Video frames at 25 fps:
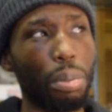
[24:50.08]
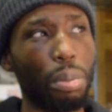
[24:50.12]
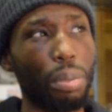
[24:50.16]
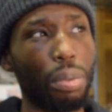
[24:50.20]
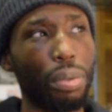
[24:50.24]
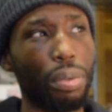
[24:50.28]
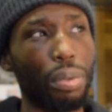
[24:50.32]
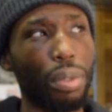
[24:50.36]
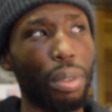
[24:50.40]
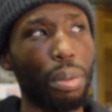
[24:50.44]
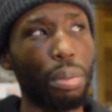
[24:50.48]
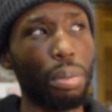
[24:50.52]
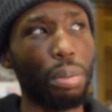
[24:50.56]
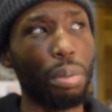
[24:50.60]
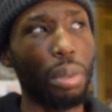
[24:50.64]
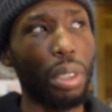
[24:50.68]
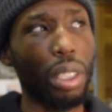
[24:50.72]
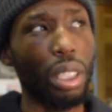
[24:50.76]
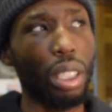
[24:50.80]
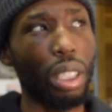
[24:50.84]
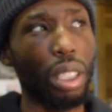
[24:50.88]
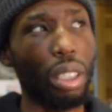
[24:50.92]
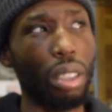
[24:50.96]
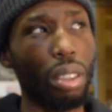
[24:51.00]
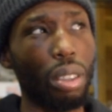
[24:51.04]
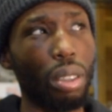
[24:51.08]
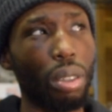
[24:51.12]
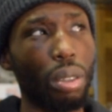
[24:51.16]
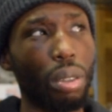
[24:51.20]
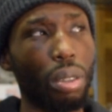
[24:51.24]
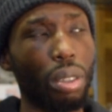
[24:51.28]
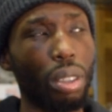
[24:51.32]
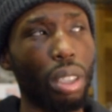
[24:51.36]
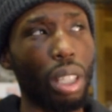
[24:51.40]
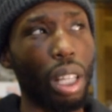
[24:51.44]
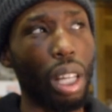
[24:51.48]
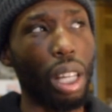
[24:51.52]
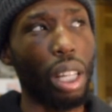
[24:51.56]
From the beginning, you know,
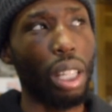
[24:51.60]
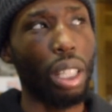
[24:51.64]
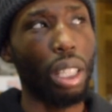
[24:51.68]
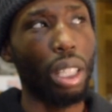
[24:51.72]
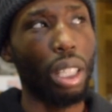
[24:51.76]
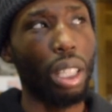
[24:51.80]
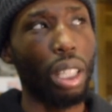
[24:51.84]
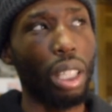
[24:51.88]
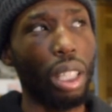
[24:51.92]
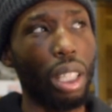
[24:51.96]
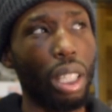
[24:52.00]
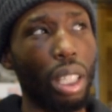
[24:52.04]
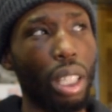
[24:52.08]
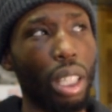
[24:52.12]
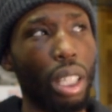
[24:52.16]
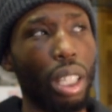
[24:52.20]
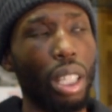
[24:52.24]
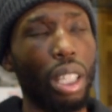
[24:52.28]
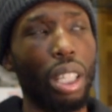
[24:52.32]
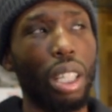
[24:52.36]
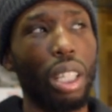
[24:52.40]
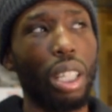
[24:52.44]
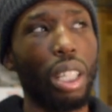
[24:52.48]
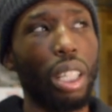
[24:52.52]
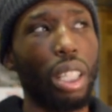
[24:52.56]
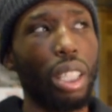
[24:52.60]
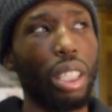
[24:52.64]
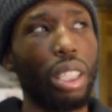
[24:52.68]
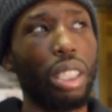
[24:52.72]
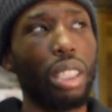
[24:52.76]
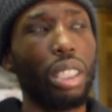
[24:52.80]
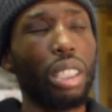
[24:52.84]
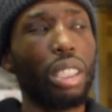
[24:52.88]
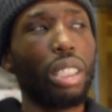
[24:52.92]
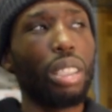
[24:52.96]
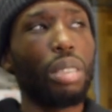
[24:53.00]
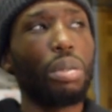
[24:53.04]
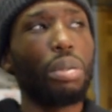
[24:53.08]
like,
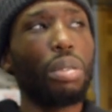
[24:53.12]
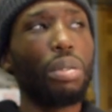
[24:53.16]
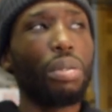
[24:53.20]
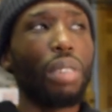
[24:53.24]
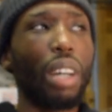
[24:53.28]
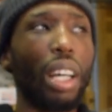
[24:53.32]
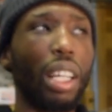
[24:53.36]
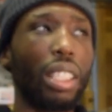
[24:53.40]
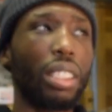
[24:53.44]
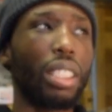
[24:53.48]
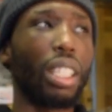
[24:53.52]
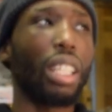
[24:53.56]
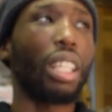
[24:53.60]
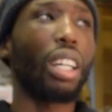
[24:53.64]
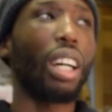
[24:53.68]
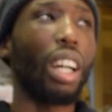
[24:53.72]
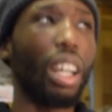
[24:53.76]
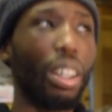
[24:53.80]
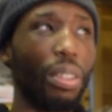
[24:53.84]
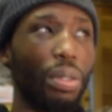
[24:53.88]
with Isaac,